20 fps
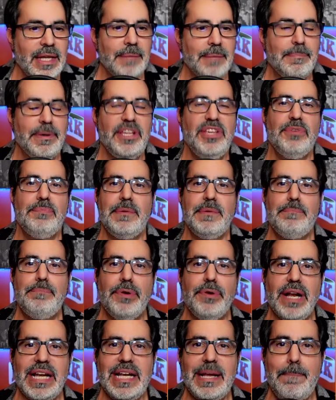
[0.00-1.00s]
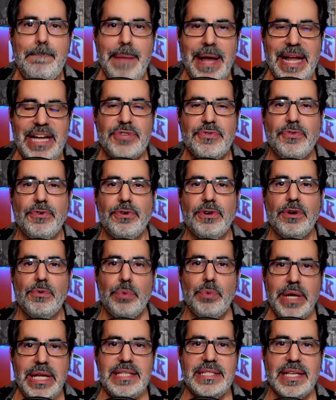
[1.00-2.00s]
but you've been put on the bench for a
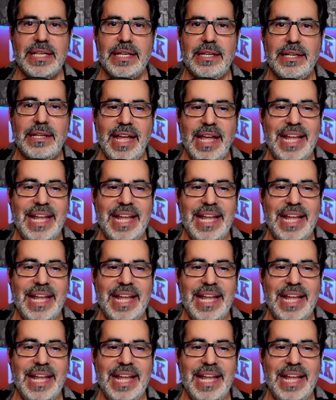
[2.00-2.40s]
reason.